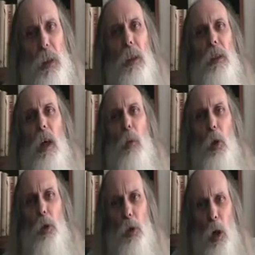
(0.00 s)
is
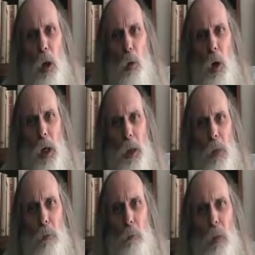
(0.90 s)
almost all
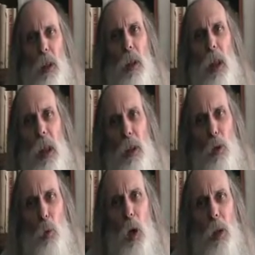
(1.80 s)
white. It has
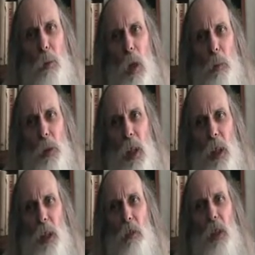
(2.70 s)
one
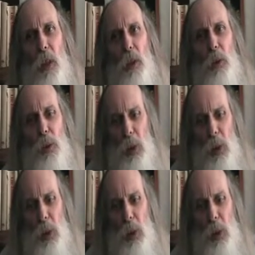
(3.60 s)
representative and 2